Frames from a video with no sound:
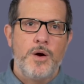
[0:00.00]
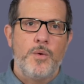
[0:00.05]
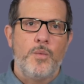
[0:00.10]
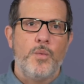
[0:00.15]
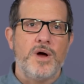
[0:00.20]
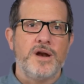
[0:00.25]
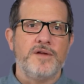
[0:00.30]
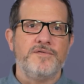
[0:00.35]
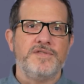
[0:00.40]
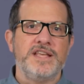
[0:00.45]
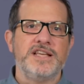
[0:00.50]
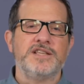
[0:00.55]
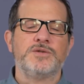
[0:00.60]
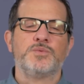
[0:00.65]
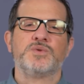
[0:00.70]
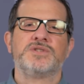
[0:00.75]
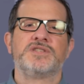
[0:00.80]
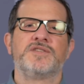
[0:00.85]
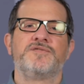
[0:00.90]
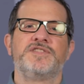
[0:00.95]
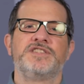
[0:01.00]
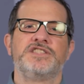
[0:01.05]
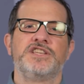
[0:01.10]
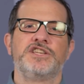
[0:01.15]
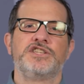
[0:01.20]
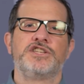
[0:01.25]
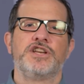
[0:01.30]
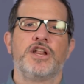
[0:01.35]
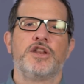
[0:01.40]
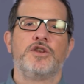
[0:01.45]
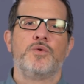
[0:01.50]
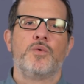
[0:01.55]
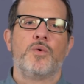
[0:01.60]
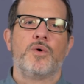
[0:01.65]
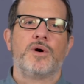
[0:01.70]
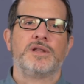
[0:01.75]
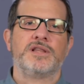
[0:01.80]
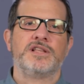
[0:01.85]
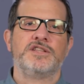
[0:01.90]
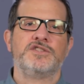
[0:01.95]
One of these was a physician in New
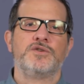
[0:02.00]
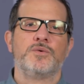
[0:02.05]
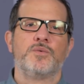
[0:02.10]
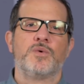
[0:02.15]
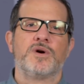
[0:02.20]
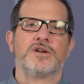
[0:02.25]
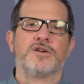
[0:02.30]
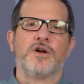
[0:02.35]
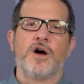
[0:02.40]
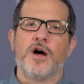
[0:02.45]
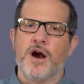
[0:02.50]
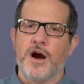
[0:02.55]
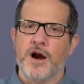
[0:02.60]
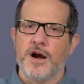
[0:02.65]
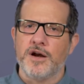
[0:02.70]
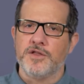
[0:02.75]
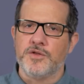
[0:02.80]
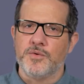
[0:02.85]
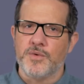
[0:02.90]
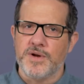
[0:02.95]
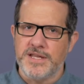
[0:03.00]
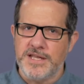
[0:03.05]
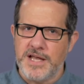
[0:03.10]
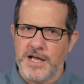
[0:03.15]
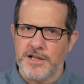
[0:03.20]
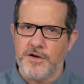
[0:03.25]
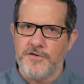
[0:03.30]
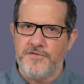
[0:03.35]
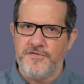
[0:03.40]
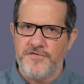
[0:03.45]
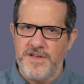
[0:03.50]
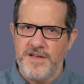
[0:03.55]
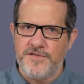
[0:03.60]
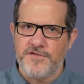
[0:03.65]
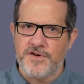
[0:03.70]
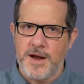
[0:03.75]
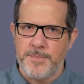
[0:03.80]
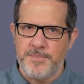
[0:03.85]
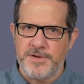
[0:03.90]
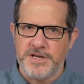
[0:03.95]
Orleans who worked hard through a yellow
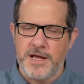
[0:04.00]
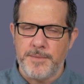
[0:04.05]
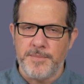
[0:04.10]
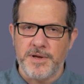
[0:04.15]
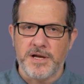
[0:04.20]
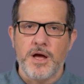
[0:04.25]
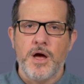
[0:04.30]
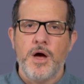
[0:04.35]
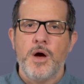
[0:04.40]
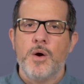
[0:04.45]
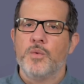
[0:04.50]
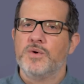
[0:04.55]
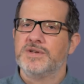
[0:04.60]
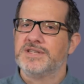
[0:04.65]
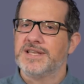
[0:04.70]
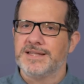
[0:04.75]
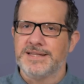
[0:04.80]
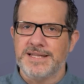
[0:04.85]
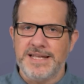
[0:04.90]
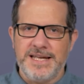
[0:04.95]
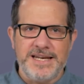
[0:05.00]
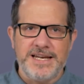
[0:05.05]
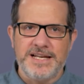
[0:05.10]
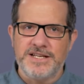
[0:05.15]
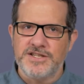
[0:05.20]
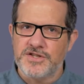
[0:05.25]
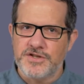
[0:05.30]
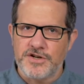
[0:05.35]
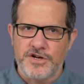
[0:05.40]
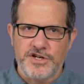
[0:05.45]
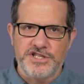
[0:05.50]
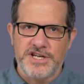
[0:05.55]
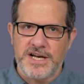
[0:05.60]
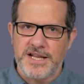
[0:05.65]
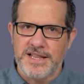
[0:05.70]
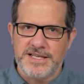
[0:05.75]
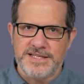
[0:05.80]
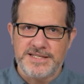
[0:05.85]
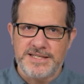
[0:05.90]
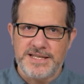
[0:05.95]
fever epidemic, was a leading surgeon
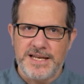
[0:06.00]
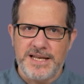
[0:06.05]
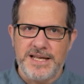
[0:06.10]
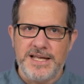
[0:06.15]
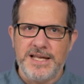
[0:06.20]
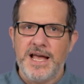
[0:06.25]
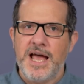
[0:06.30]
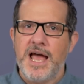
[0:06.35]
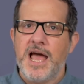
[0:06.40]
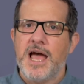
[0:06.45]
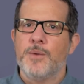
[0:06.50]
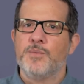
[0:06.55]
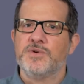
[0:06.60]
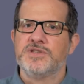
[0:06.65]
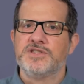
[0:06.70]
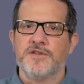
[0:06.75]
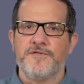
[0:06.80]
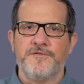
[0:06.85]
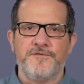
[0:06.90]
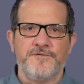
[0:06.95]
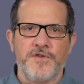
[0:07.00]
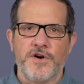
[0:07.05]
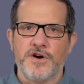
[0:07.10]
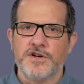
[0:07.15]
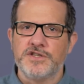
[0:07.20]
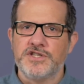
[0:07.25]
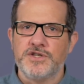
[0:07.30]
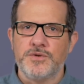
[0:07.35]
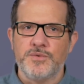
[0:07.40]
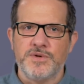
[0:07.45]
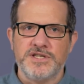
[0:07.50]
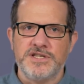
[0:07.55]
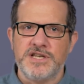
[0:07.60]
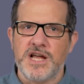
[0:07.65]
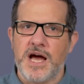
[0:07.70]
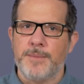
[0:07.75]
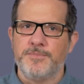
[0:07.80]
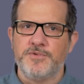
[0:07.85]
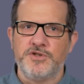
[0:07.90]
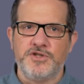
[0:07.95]
in the city, and was the first to
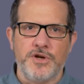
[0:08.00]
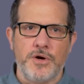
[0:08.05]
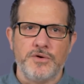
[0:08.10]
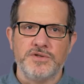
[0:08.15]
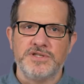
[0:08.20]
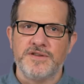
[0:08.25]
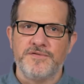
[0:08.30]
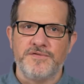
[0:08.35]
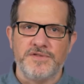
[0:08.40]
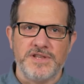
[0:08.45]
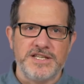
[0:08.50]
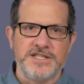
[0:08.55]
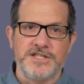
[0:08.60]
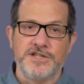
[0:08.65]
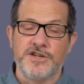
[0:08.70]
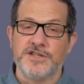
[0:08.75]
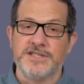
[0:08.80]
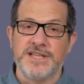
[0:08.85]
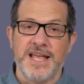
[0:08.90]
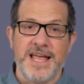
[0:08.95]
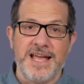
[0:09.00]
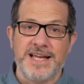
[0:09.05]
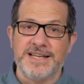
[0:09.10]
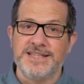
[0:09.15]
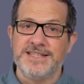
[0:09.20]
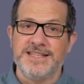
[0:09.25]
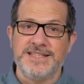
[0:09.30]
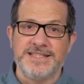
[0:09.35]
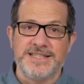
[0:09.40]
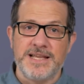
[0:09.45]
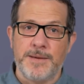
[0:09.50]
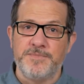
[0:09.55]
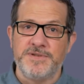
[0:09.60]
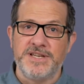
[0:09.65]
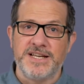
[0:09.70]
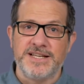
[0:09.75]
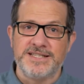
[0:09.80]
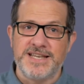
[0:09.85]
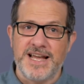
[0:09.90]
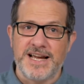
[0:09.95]
adopt Joseph Lister's
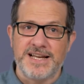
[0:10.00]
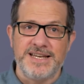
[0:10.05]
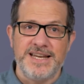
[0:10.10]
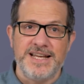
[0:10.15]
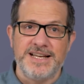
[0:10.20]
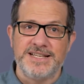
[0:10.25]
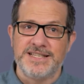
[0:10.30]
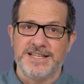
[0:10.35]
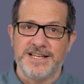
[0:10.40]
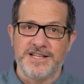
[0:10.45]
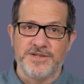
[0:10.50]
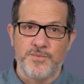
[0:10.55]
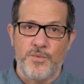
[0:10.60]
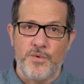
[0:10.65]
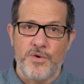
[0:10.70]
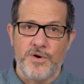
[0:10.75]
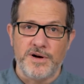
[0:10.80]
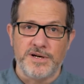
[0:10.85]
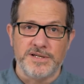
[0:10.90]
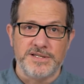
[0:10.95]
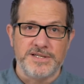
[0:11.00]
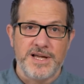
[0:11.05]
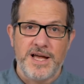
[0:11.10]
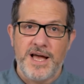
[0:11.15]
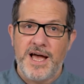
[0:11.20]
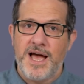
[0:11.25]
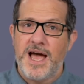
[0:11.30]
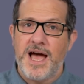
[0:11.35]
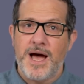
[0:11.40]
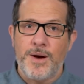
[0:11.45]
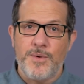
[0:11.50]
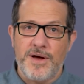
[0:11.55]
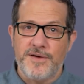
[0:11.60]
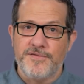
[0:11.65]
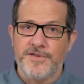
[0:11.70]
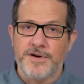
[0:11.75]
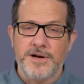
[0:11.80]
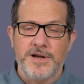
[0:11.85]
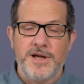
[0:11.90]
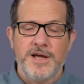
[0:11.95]
antiseptic techniques in his wards.
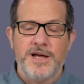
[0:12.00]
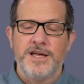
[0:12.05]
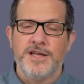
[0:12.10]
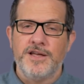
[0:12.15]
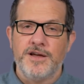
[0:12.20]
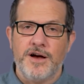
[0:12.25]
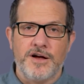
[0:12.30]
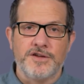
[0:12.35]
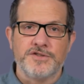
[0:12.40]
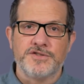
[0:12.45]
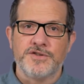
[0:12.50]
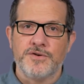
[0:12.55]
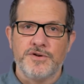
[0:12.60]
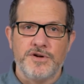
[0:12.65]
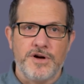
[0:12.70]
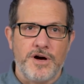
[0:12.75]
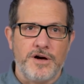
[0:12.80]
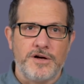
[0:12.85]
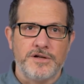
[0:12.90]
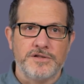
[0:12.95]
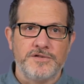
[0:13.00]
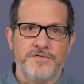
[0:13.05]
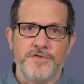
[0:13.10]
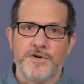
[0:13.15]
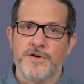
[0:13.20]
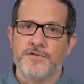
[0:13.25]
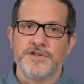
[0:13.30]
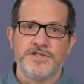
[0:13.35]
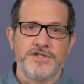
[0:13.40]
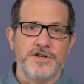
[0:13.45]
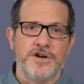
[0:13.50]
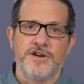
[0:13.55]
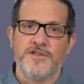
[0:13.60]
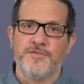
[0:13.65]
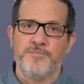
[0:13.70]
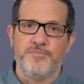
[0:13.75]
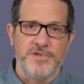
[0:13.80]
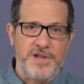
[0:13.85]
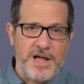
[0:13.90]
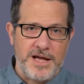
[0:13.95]
However, he also called for a return
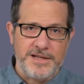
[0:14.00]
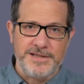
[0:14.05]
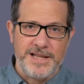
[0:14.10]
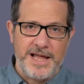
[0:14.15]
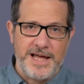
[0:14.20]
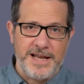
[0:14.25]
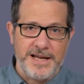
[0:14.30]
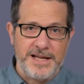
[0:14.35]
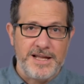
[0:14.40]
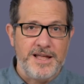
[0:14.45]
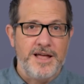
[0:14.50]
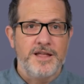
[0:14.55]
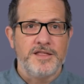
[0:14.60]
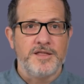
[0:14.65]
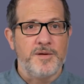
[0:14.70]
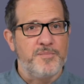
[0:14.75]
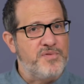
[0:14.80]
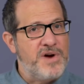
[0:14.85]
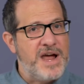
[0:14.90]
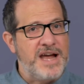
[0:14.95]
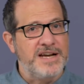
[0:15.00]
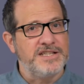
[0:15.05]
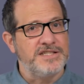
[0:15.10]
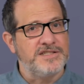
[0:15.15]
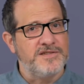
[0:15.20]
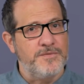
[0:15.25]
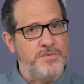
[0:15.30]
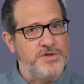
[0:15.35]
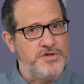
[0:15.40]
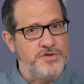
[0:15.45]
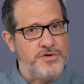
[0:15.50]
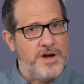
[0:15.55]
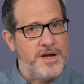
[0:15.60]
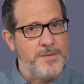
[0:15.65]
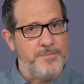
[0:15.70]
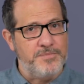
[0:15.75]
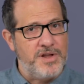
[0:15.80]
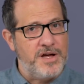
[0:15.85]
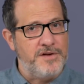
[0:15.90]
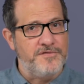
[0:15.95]
of bloodletting, the practice of
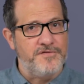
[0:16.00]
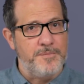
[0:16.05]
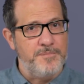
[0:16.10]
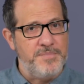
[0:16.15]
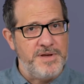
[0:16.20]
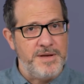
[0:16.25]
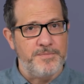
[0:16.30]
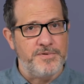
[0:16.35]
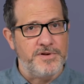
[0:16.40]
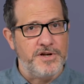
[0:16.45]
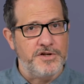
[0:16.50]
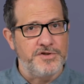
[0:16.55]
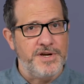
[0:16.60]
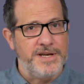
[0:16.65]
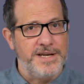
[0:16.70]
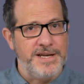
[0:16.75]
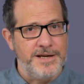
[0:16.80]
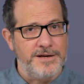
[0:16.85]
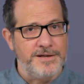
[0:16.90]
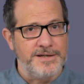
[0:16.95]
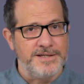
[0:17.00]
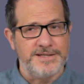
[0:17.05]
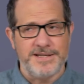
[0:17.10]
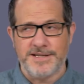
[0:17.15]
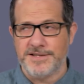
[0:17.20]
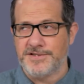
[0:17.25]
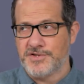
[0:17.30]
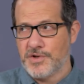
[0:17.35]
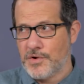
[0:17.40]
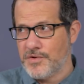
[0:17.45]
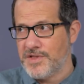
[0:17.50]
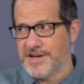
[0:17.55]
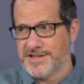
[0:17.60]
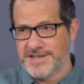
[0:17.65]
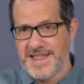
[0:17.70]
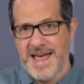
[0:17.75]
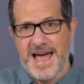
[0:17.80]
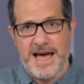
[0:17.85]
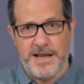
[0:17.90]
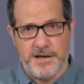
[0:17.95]
withdrawing blood from people to treat illnesses, so there's
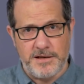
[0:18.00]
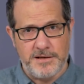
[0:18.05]
that.